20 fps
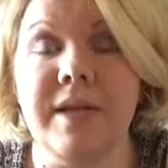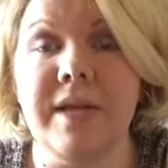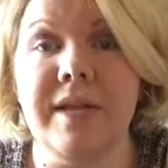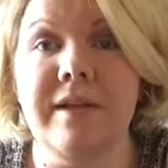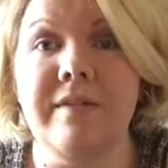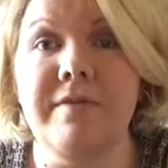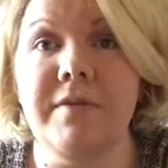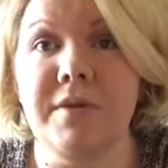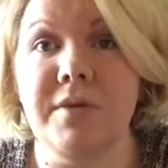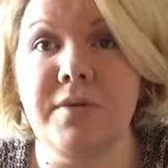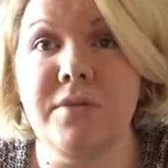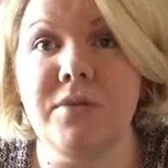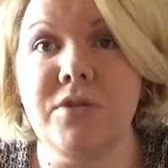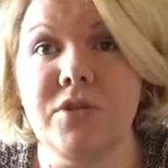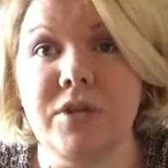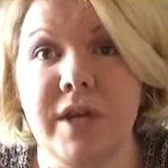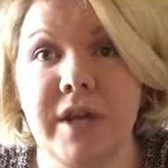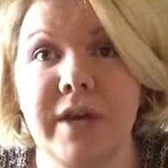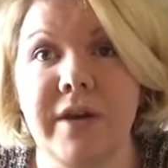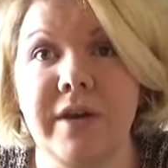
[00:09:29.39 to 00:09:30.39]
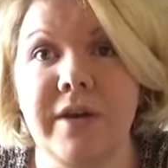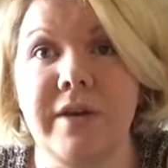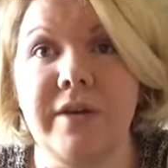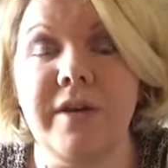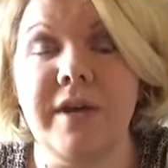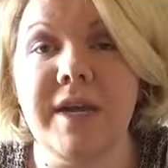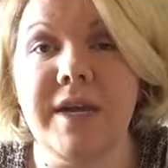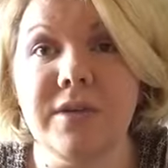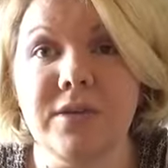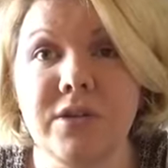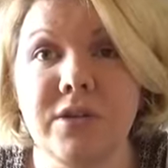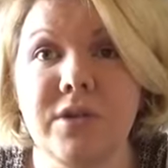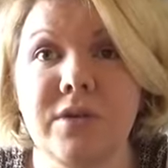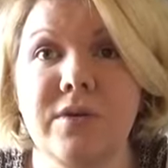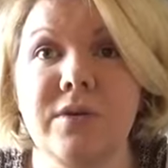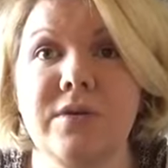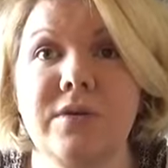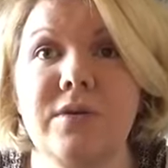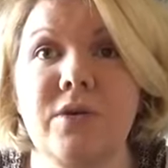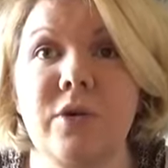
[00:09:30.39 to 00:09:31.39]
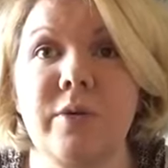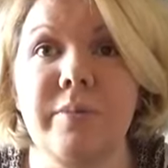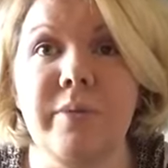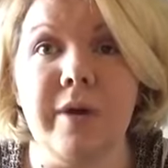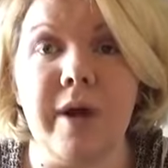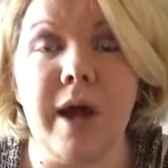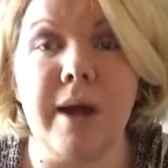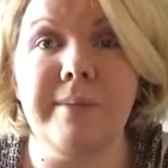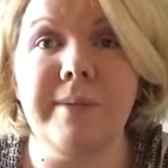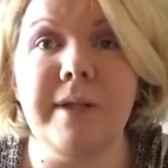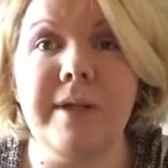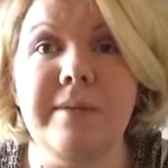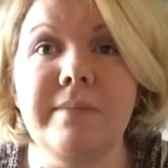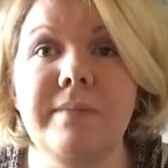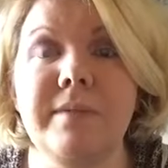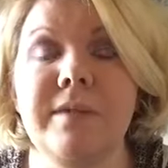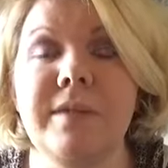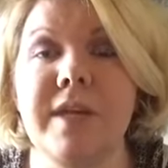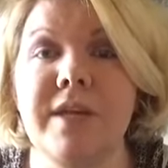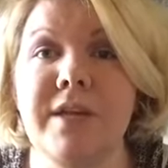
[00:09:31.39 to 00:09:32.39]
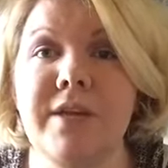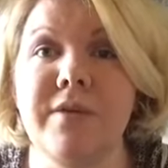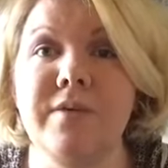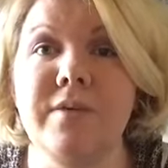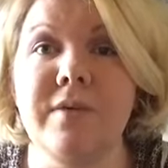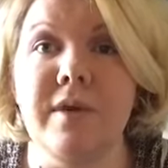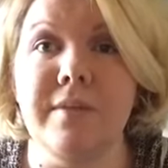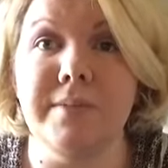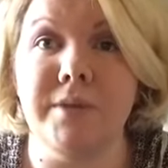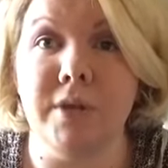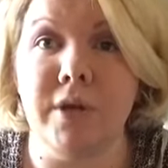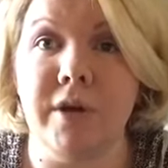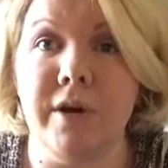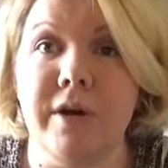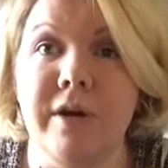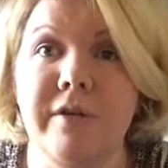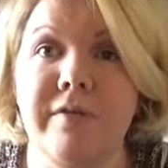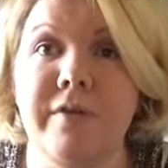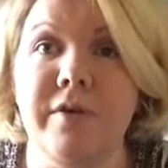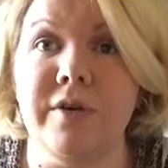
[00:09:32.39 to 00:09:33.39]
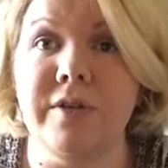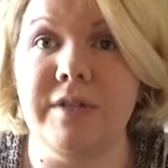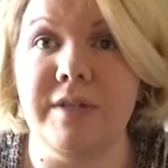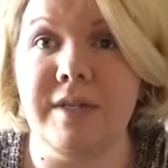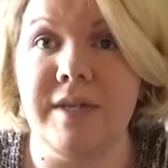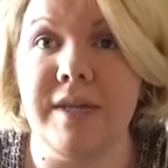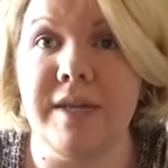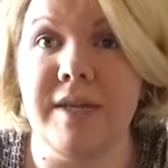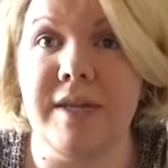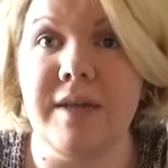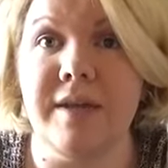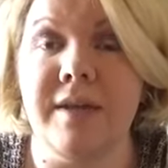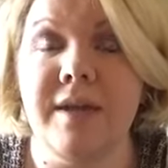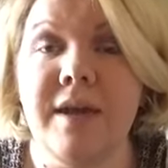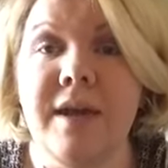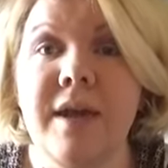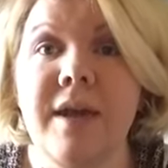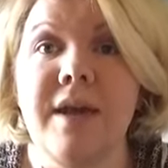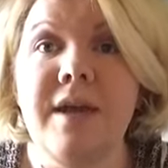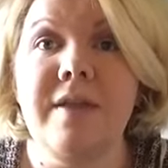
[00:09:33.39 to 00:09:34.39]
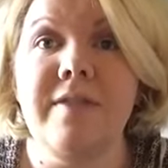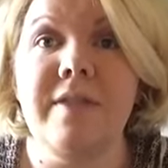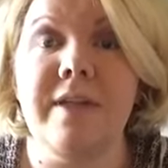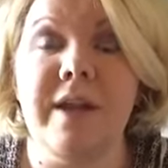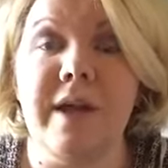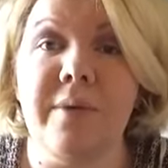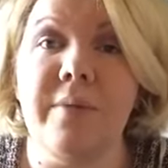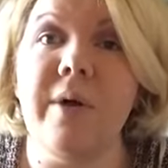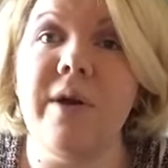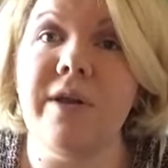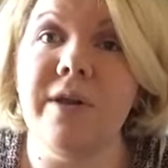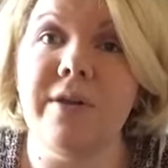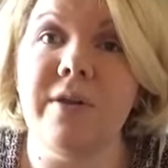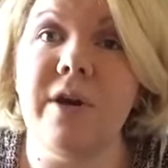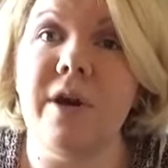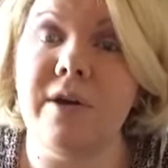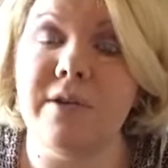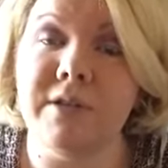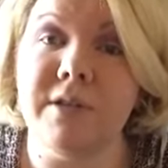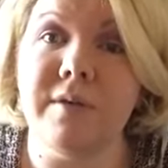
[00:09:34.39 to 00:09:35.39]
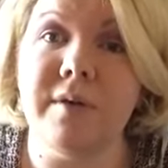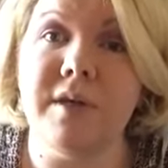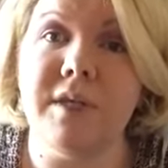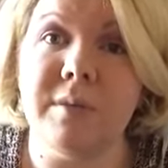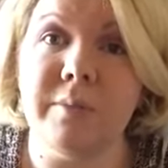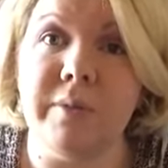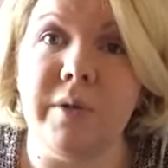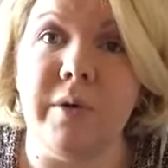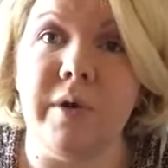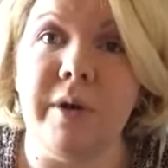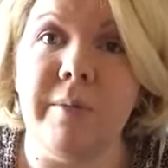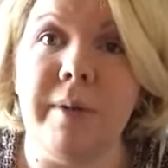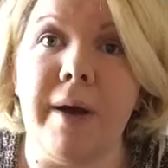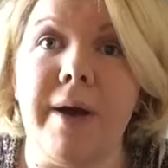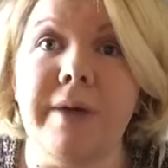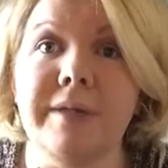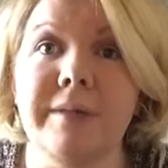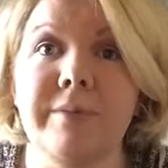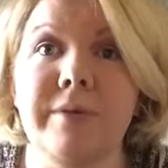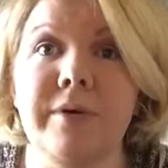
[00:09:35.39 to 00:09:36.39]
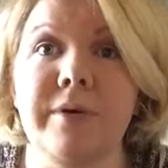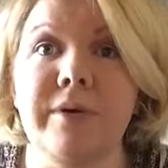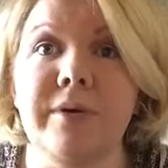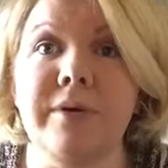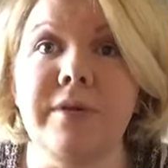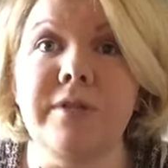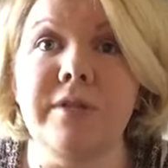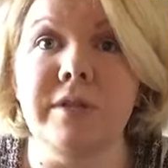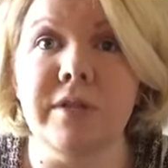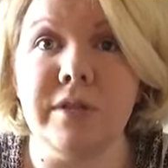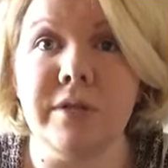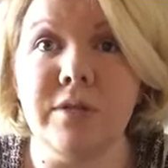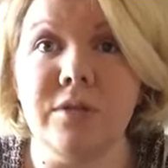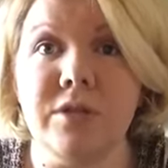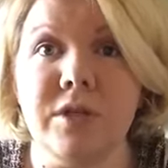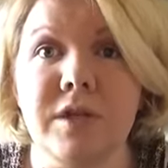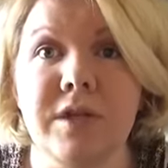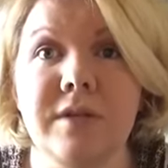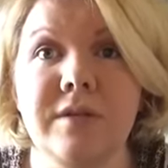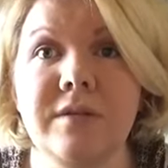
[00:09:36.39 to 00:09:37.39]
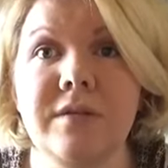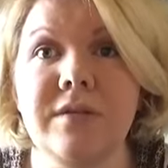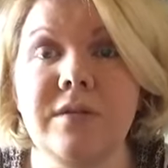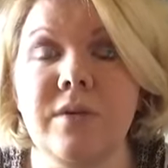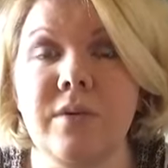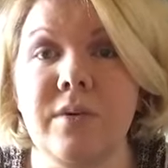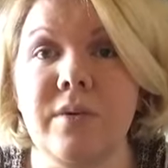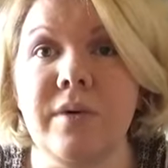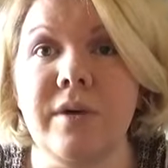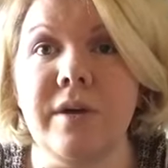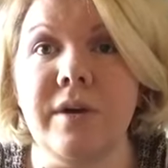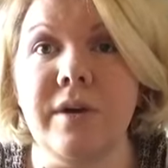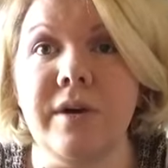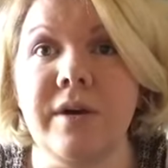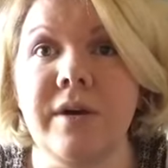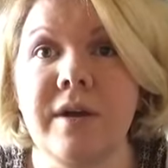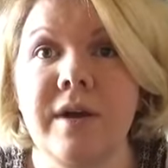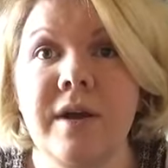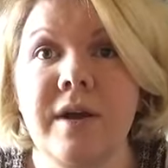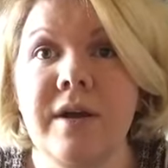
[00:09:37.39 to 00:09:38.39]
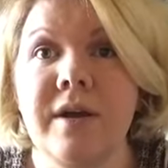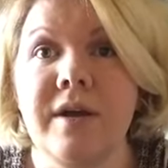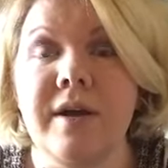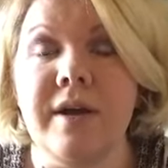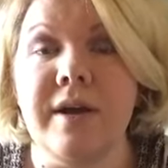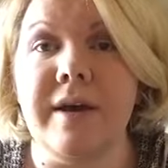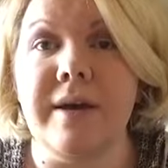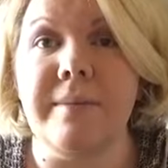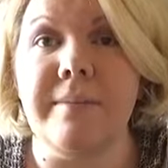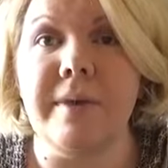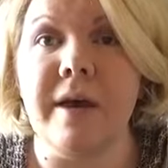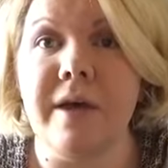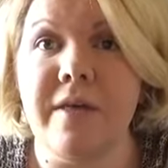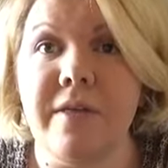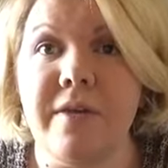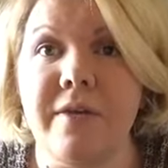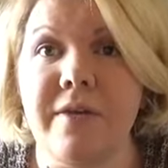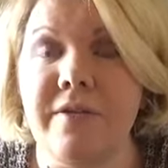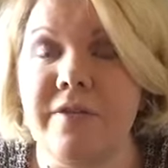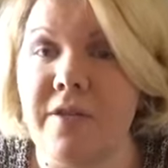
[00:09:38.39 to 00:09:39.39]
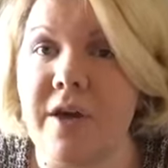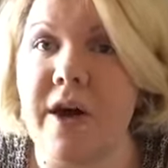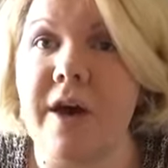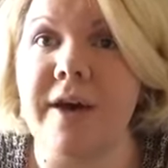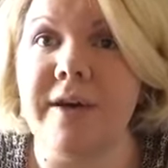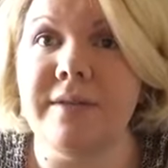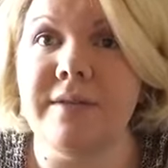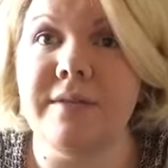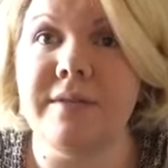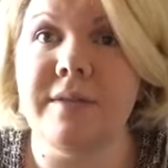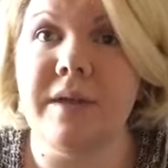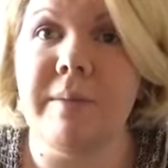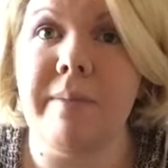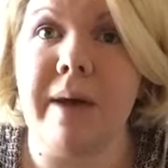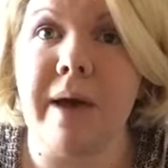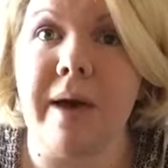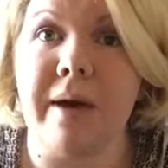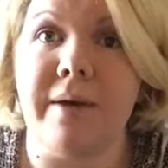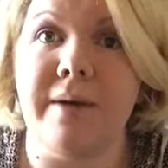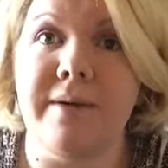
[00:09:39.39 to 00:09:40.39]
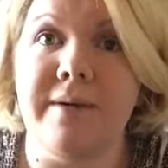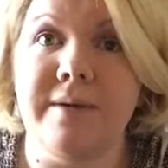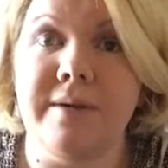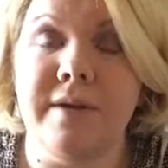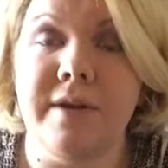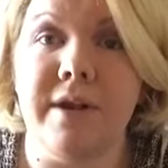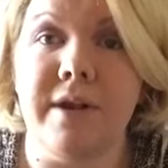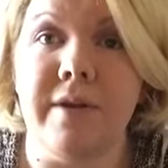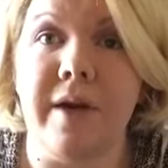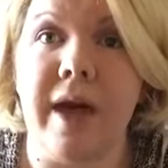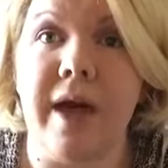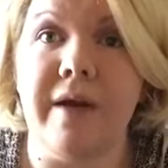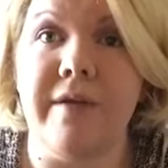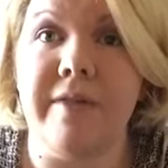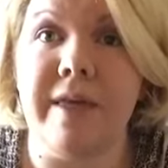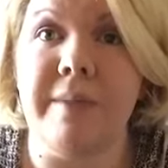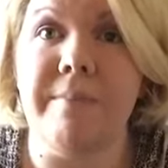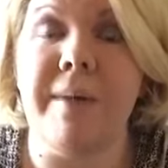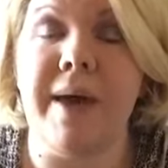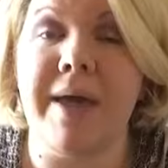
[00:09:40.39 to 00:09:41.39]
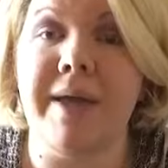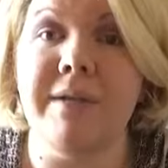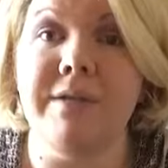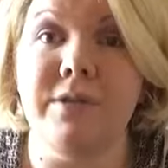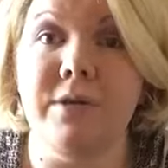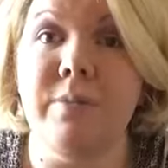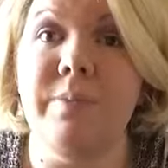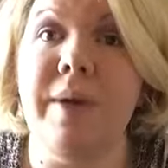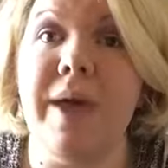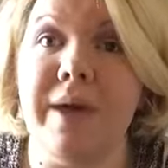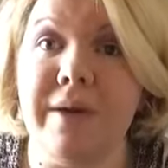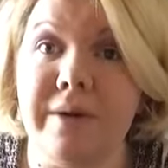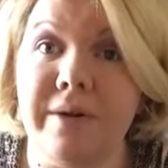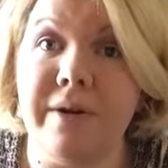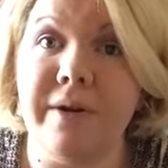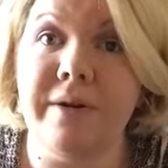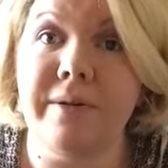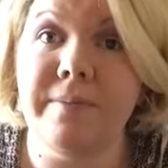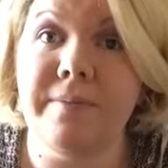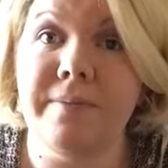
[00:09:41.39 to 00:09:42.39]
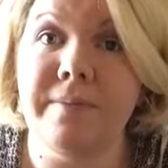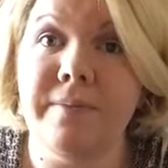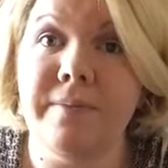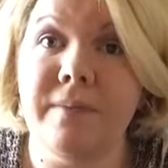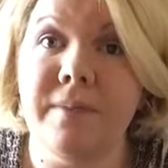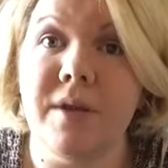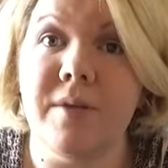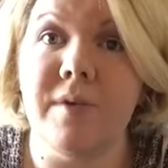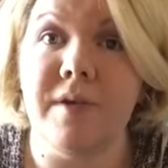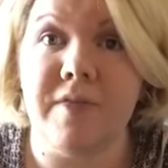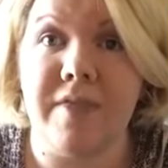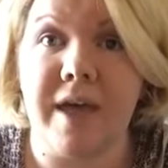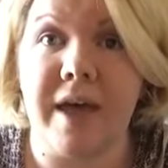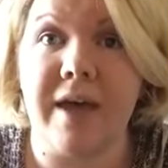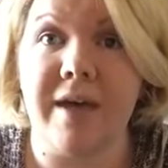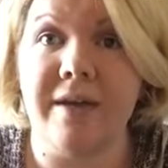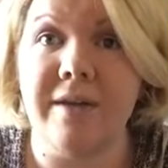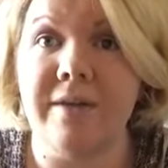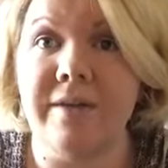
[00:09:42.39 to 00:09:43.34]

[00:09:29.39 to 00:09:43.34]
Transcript: And if you share issues or problems that you observe or see, then I want you to also explore possible solutions or other thoughts about how they might do better with that.